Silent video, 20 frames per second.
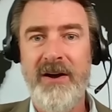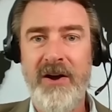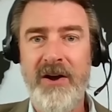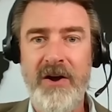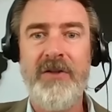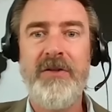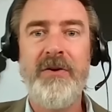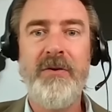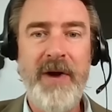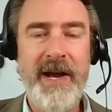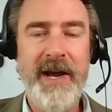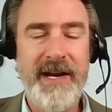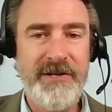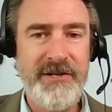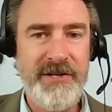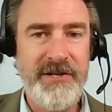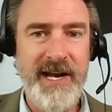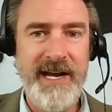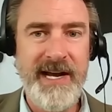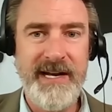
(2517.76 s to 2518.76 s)
all the way to
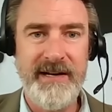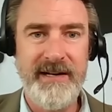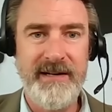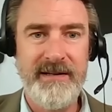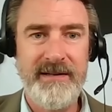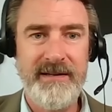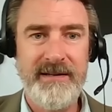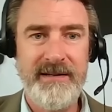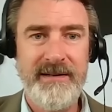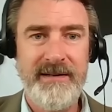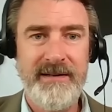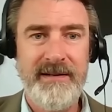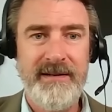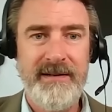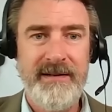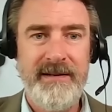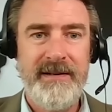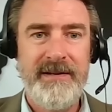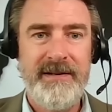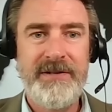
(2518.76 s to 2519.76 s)
China.
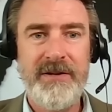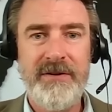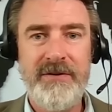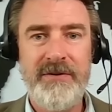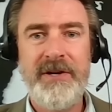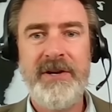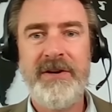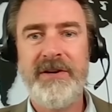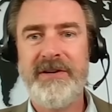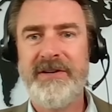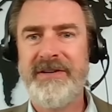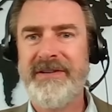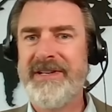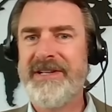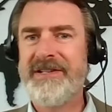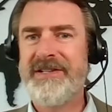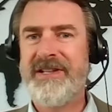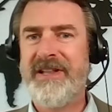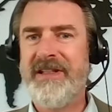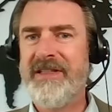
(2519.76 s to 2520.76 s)
So, you know, you're
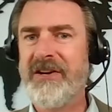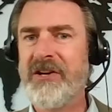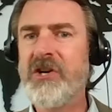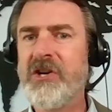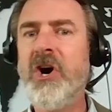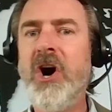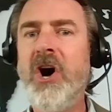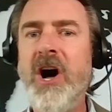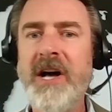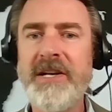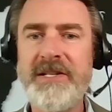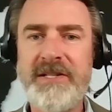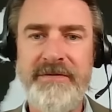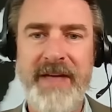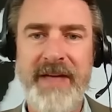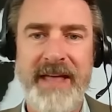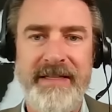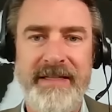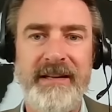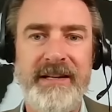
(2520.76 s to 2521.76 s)
just the cost of
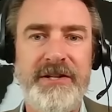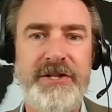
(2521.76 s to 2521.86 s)
that, the